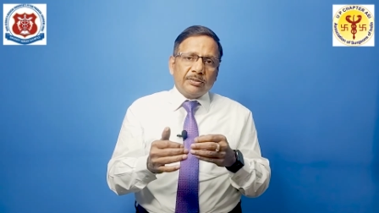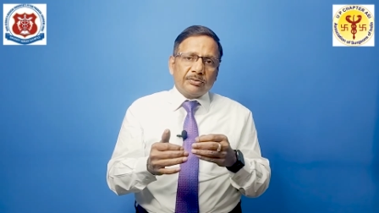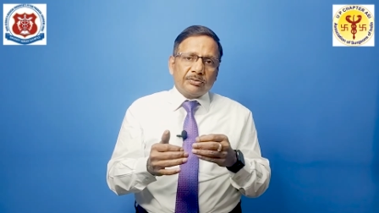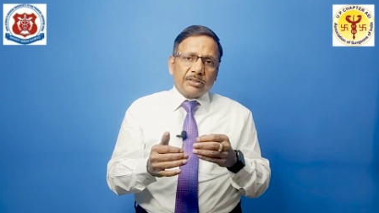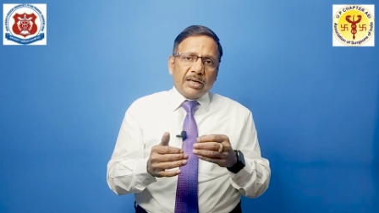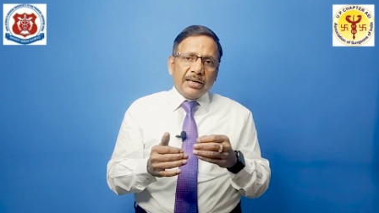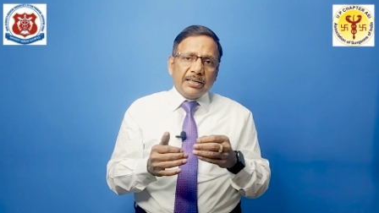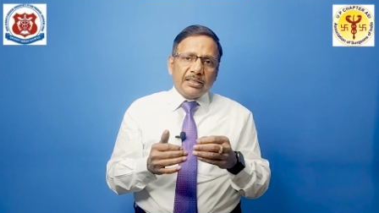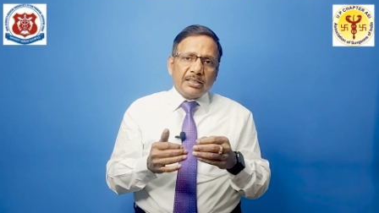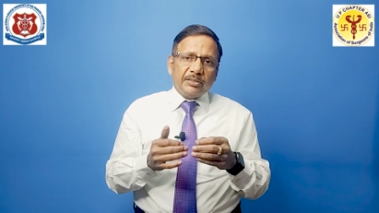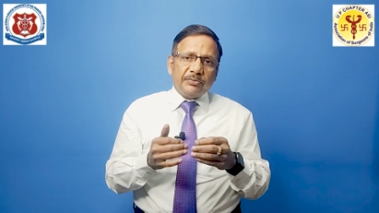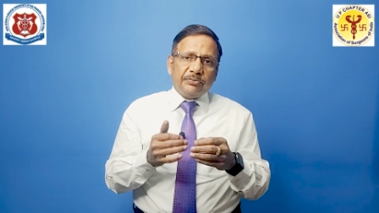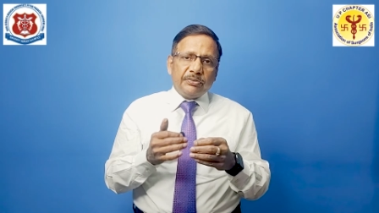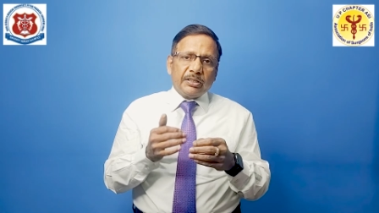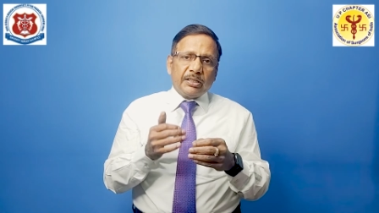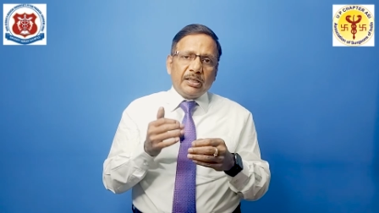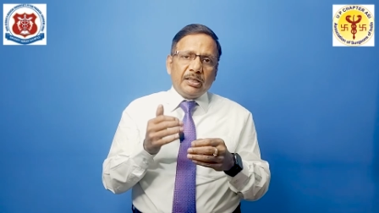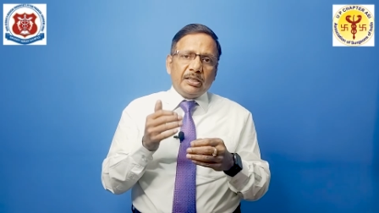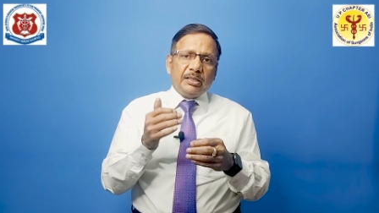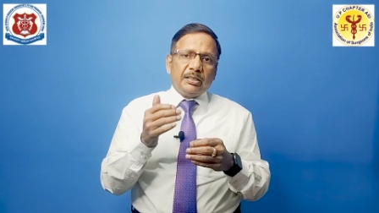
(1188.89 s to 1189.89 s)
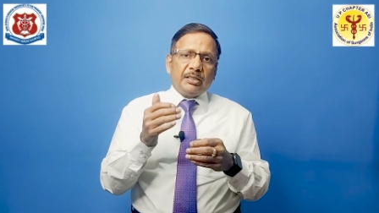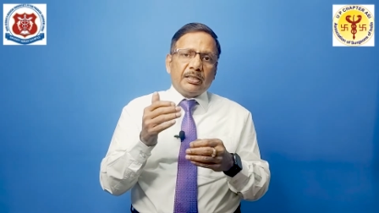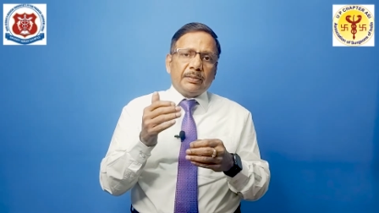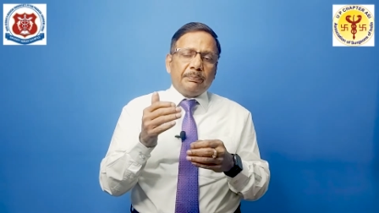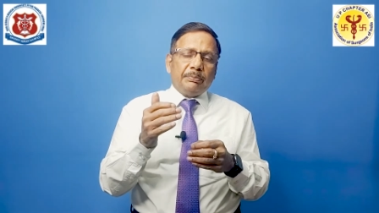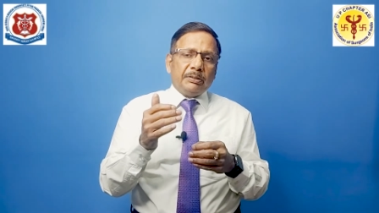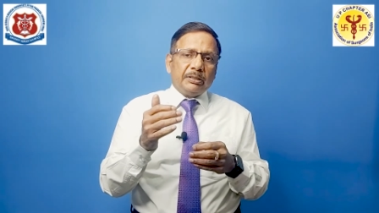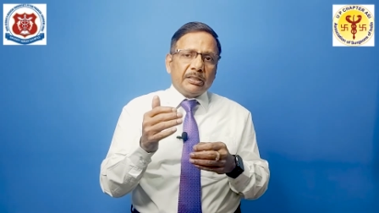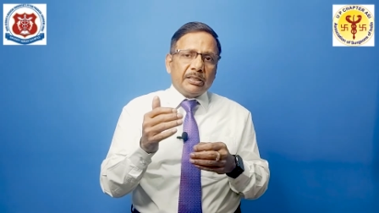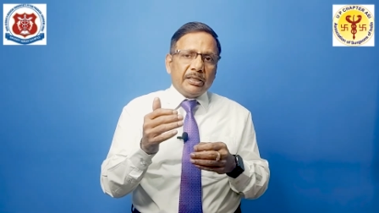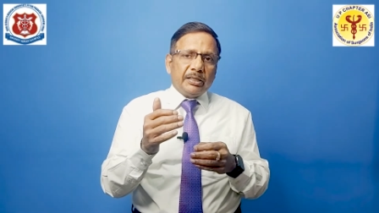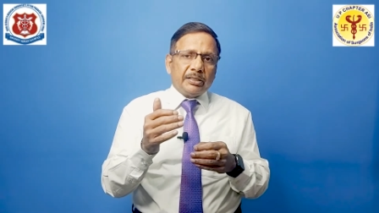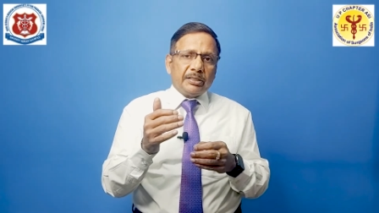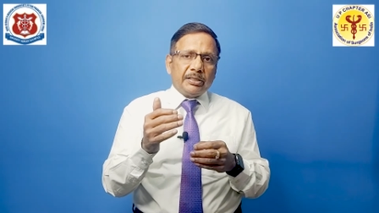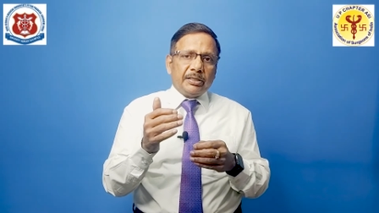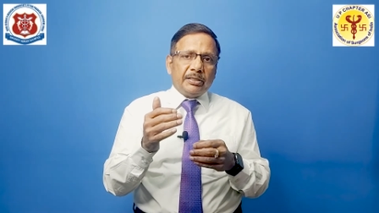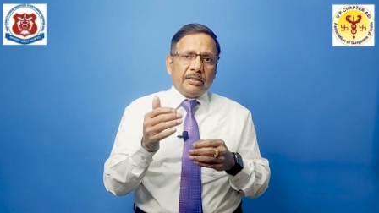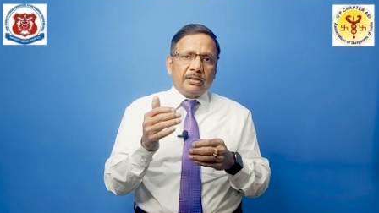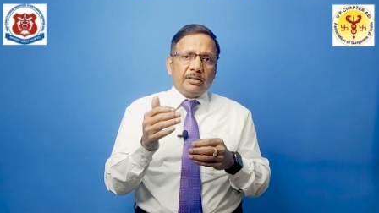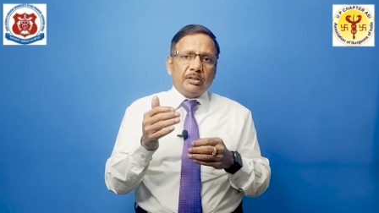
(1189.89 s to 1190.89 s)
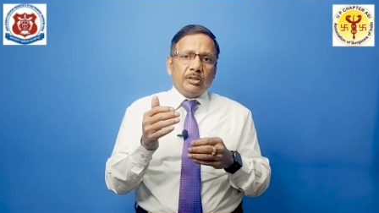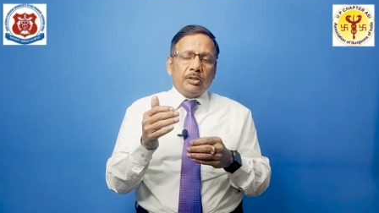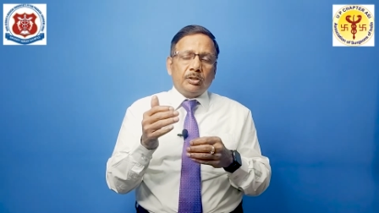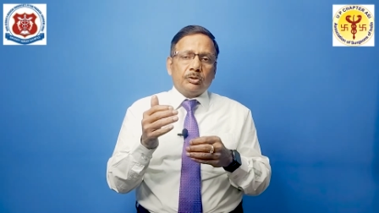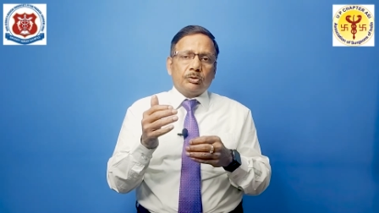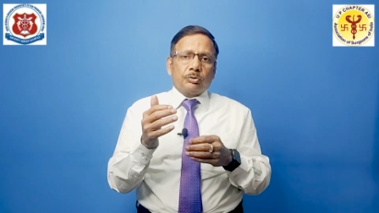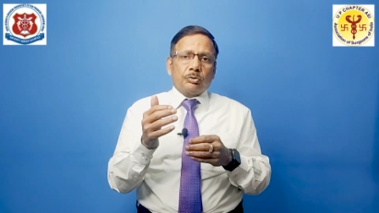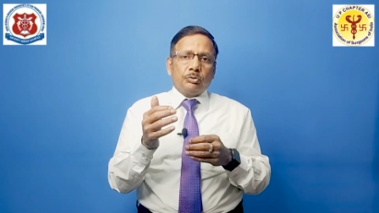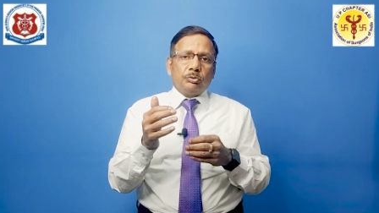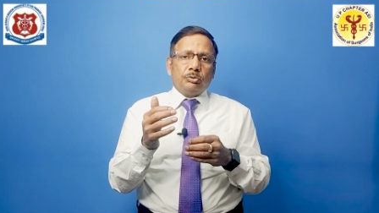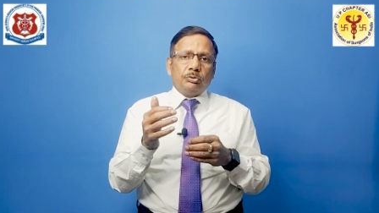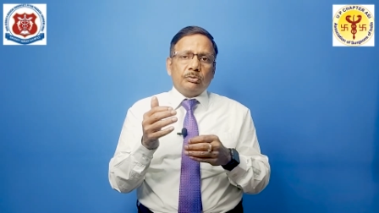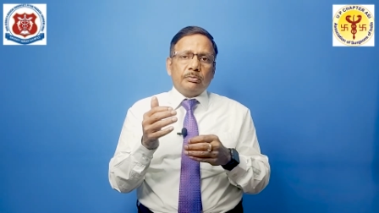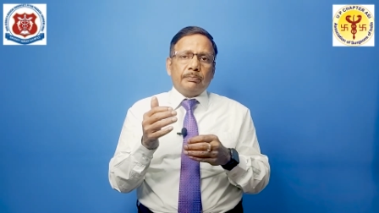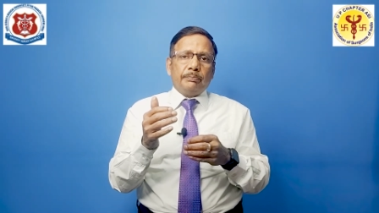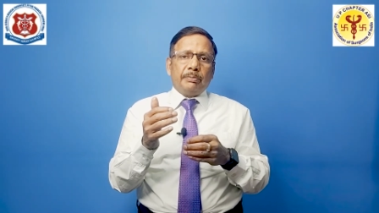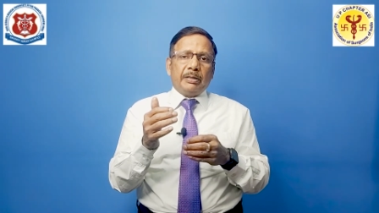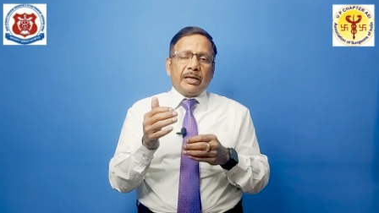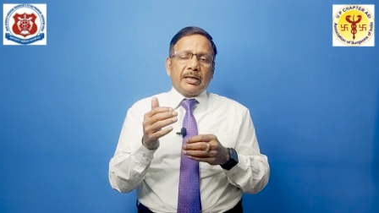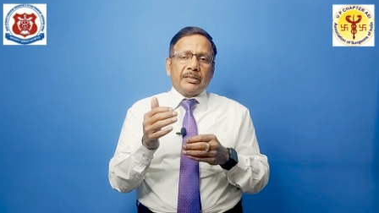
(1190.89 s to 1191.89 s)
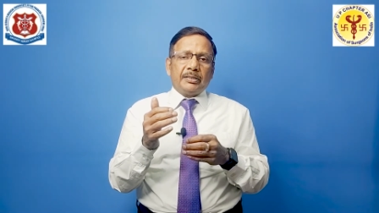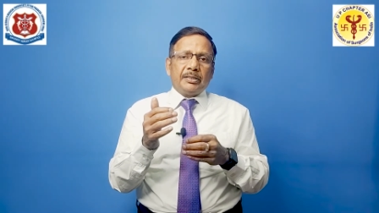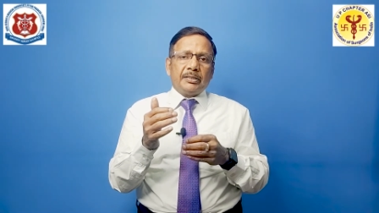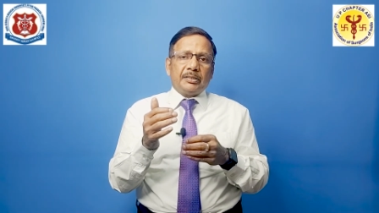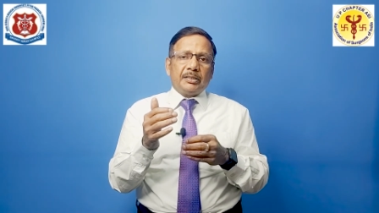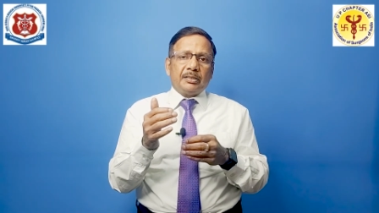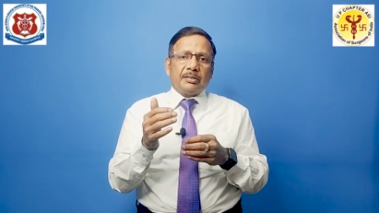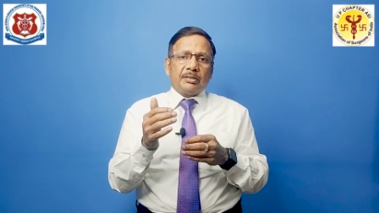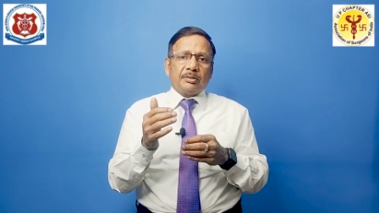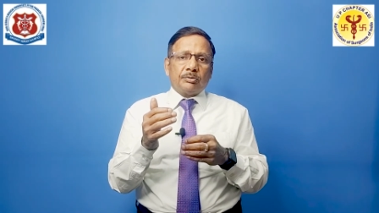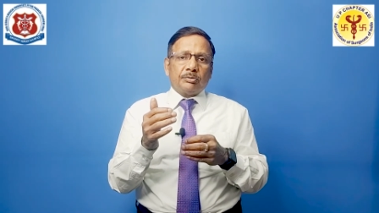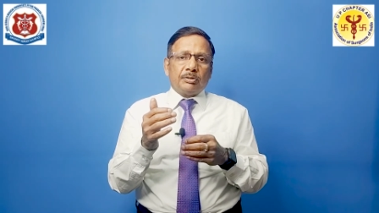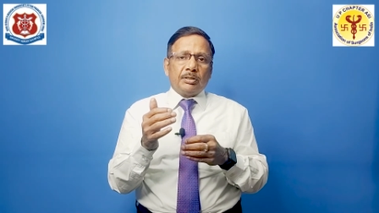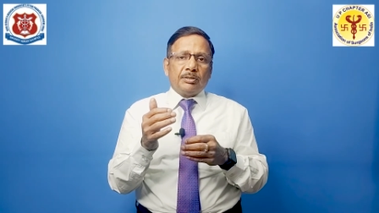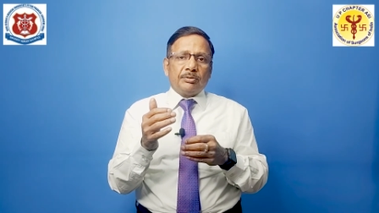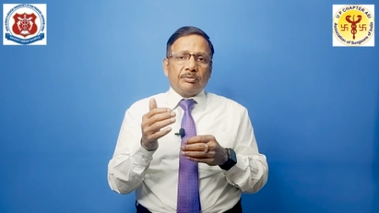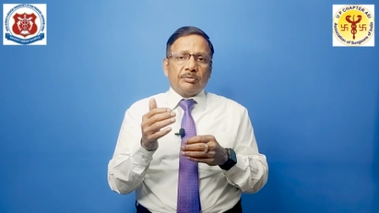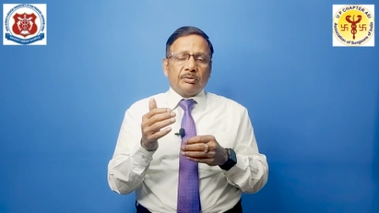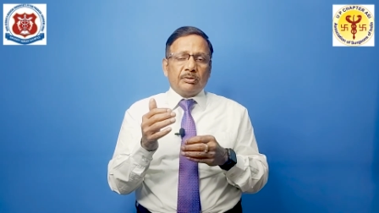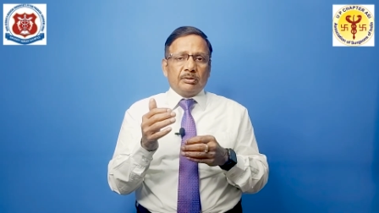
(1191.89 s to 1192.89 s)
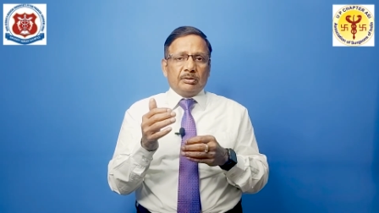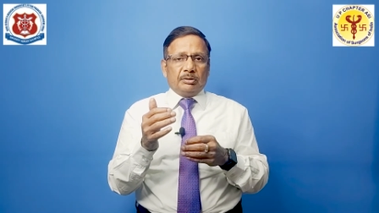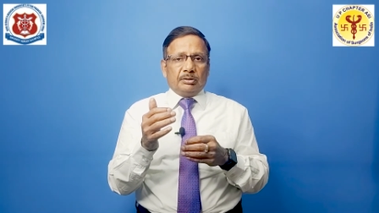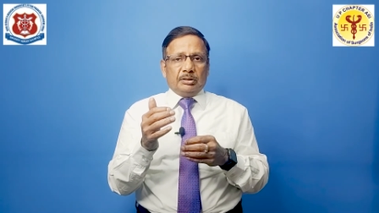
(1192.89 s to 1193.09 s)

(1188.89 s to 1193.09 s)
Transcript: scientifically replicated through magnetic resonance